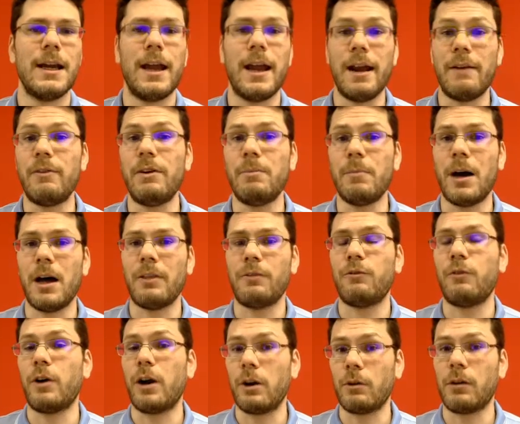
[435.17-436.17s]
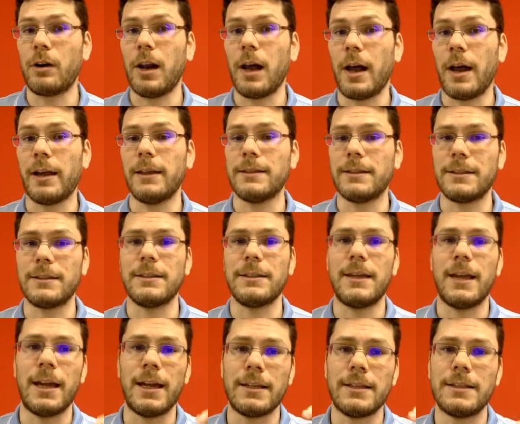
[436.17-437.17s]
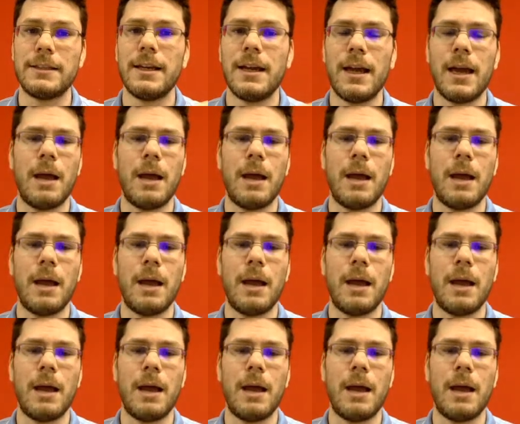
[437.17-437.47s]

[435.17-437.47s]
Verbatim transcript: every month for our clients to get